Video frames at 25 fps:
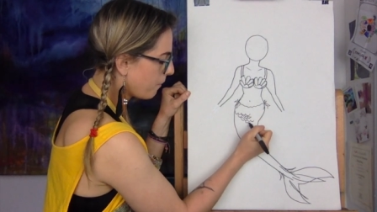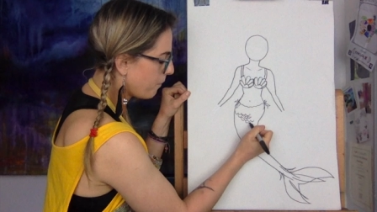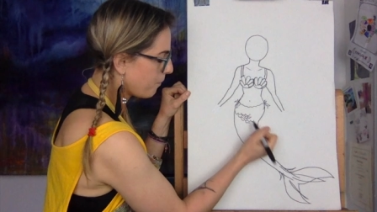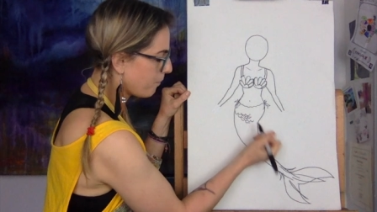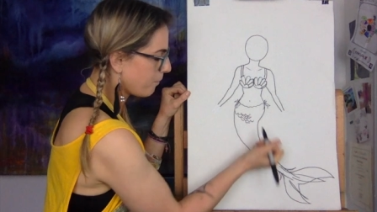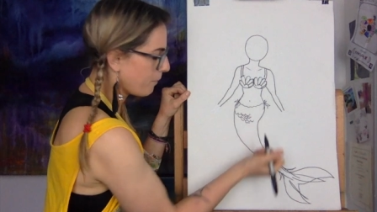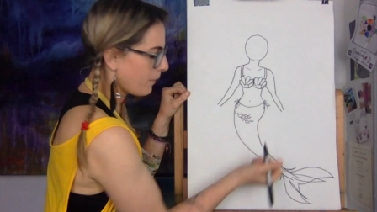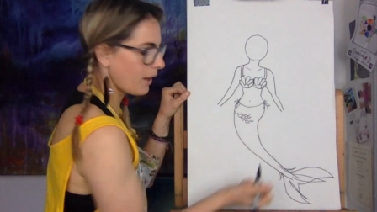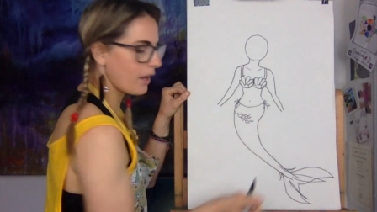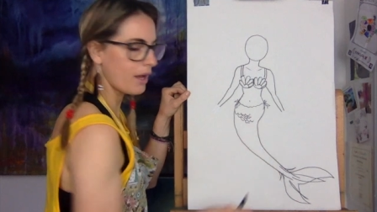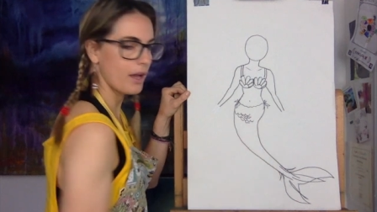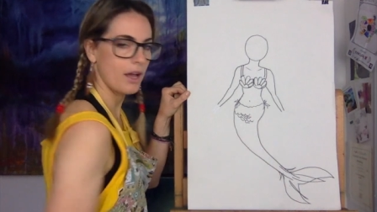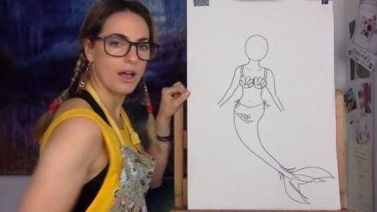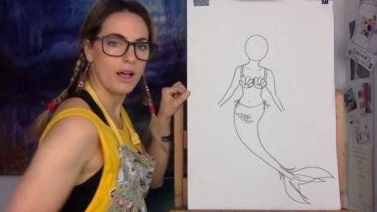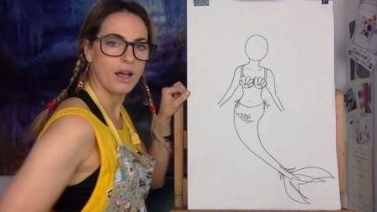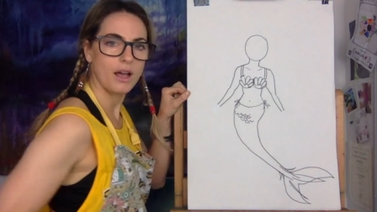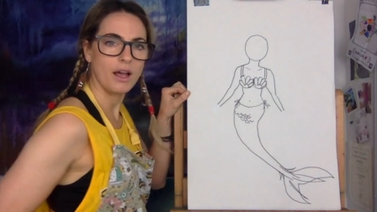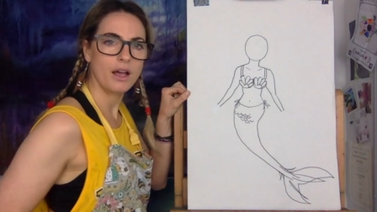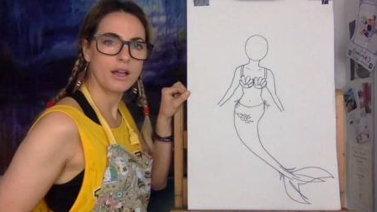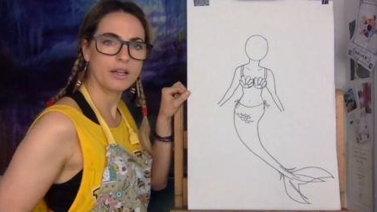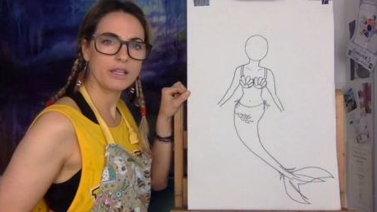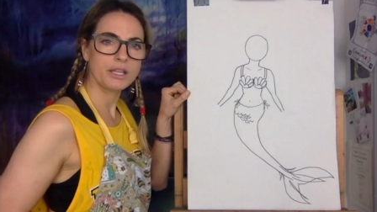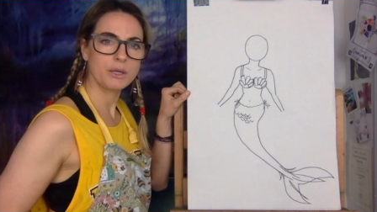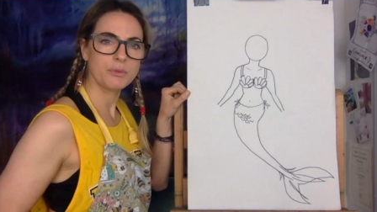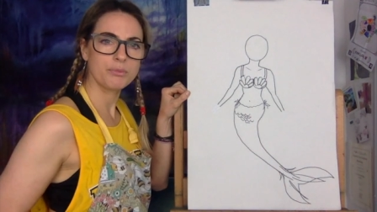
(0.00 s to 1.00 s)

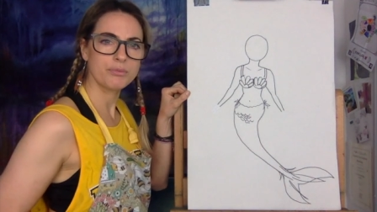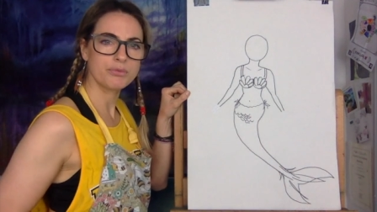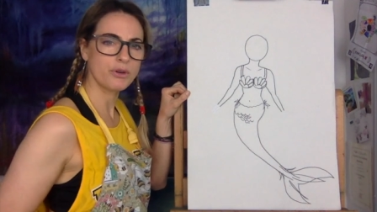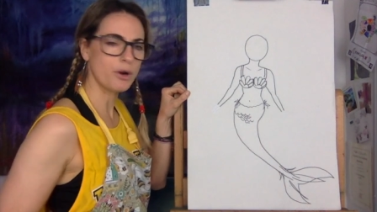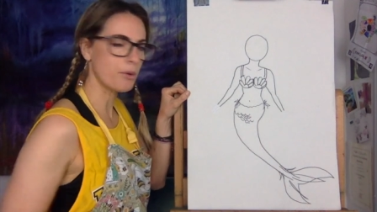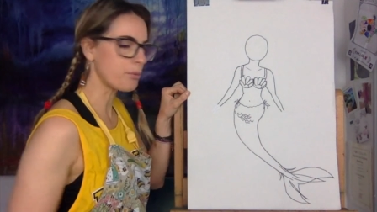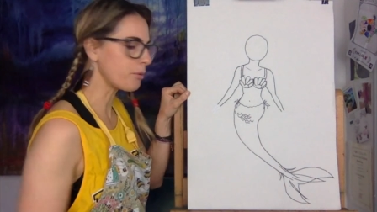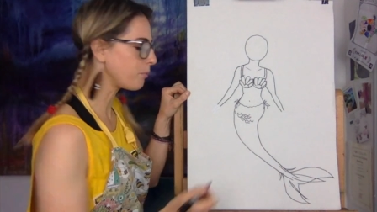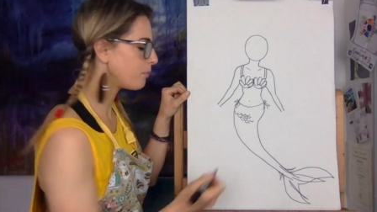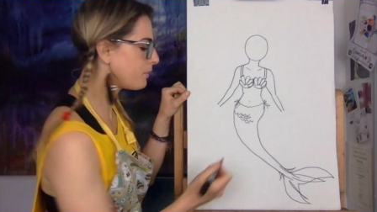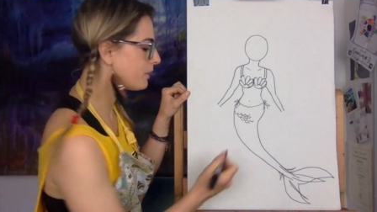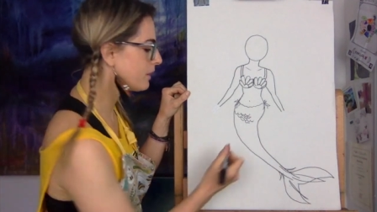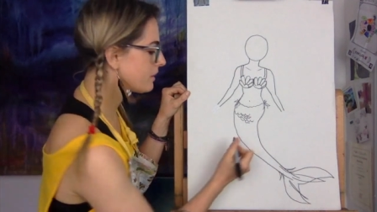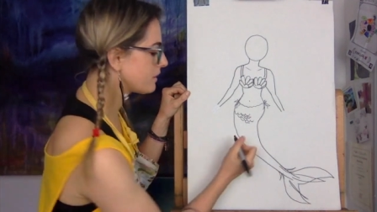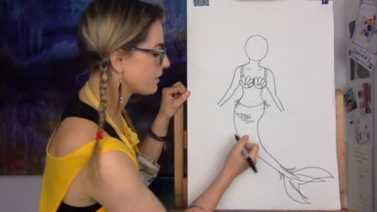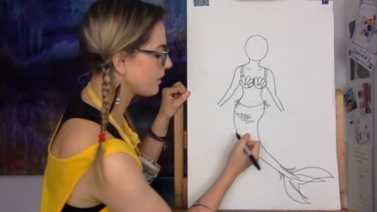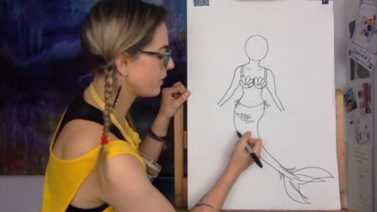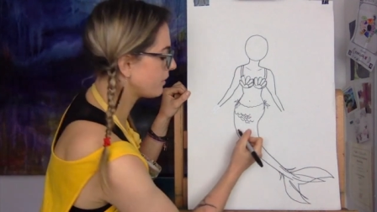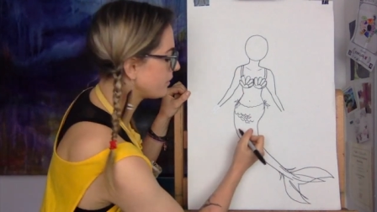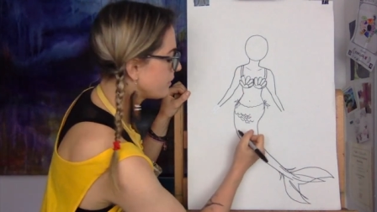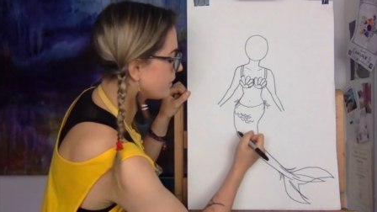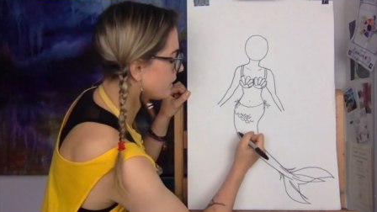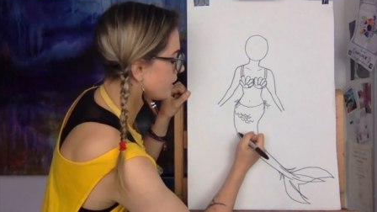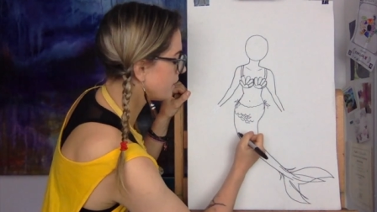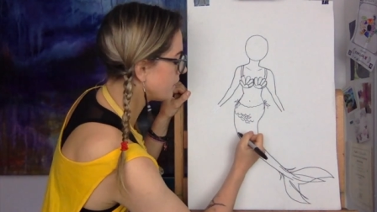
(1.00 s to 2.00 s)
but you probably
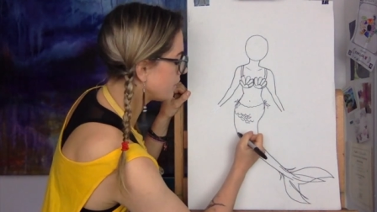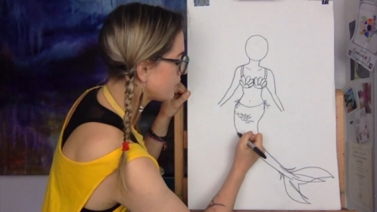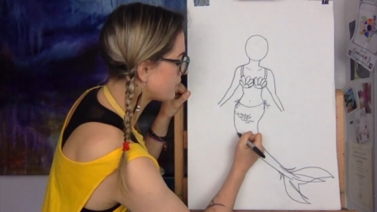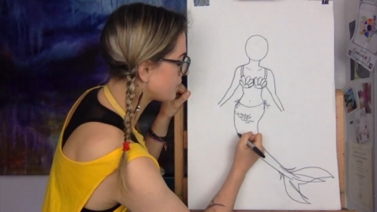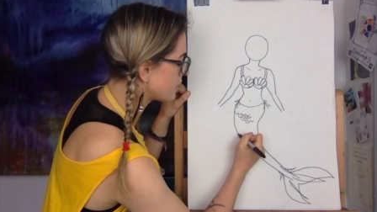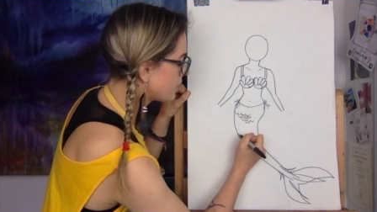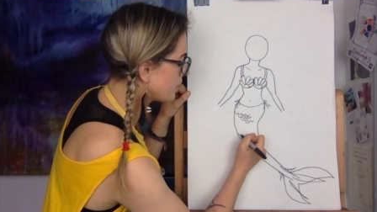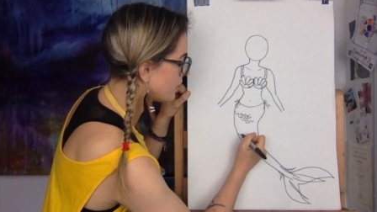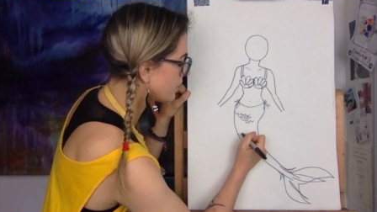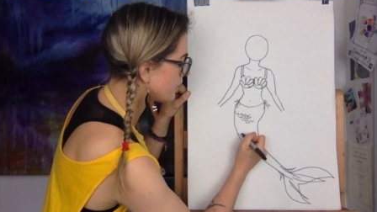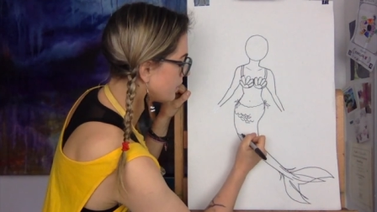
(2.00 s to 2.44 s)
don't need to.